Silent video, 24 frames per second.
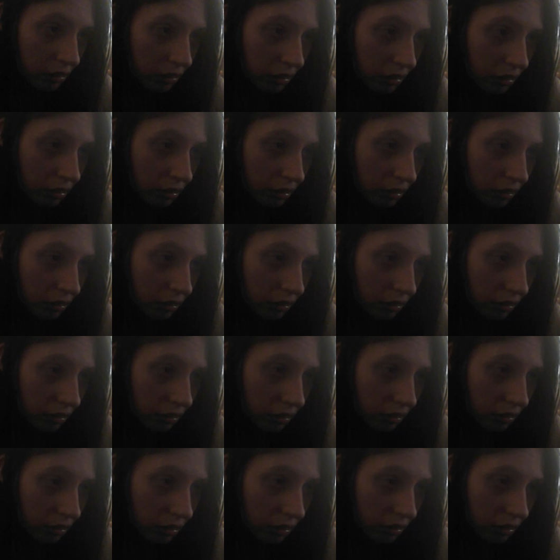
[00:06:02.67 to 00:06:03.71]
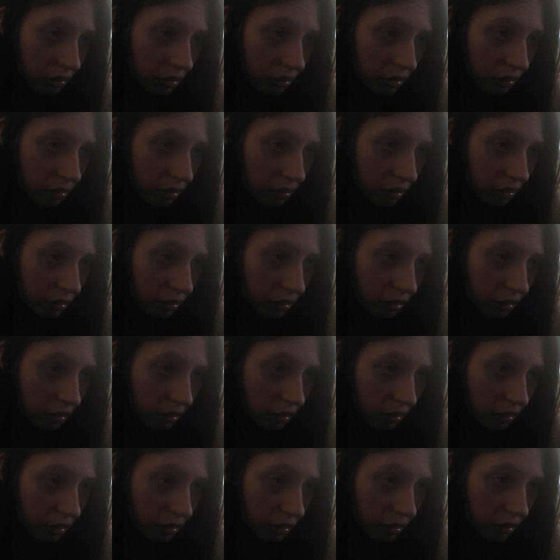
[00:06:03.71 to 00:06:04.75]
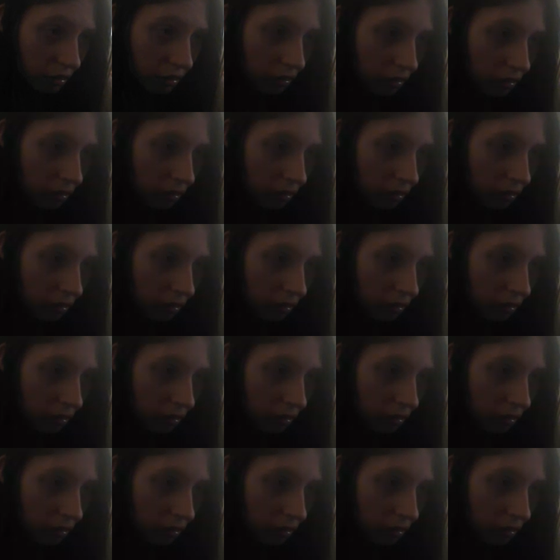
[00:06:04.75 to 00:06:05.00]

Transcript: (silence)